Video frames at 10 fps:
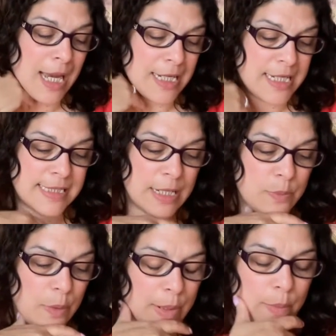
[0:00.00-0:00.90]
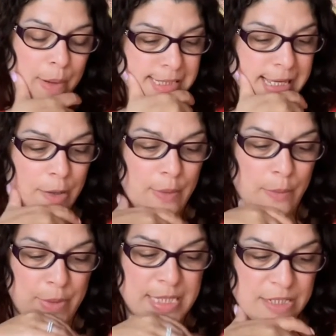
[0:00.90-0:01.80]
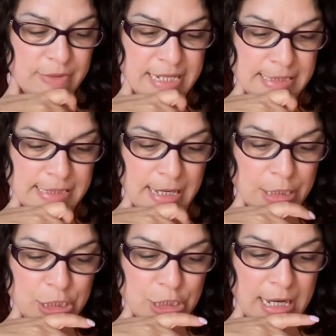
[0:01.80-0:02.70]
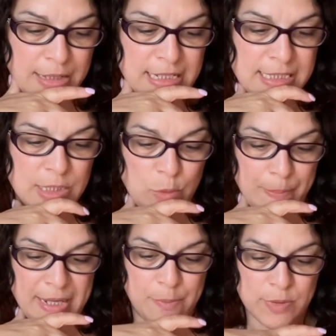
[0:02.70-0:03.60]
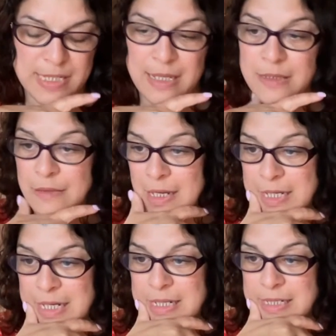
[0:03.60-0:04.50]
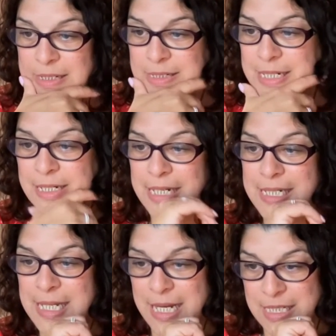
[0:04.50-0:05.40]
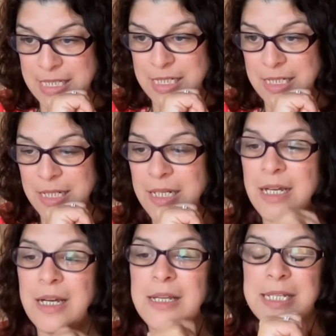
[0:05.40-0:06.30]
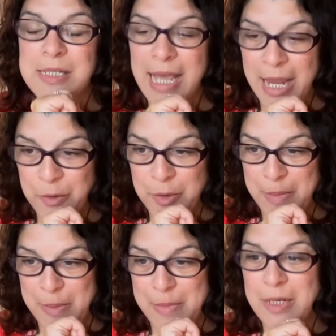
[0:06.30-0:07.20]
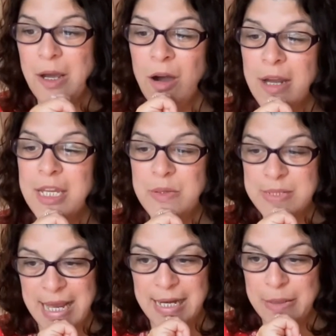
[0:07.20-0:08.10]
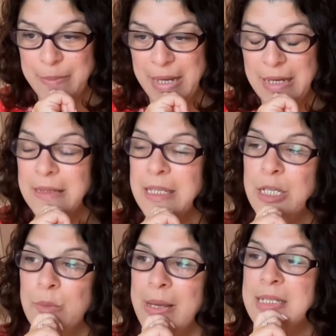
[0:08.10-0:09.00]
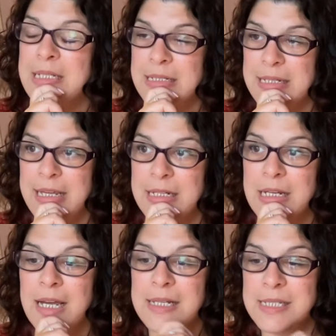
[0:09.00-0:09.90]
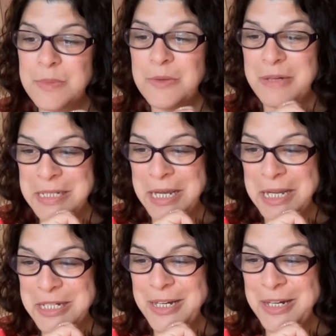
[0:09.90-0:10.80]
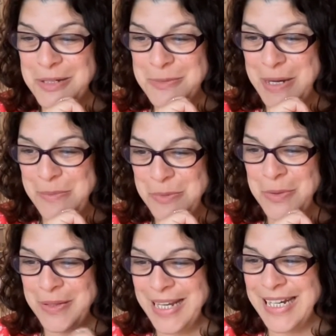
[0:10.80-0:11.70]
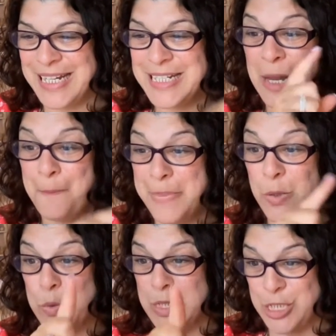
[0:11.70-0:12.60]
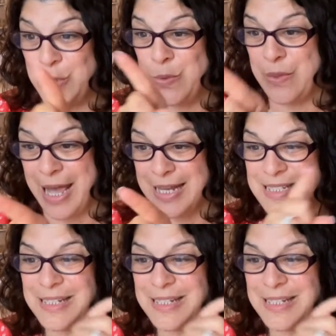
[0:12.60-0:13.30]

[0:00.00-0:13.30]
And he said, well, we went out and we did research, and this is what people said that they needed that didn't exist. So hang on a moment. Are you telling me that you went and did customer research and asked people what they needed and built to that?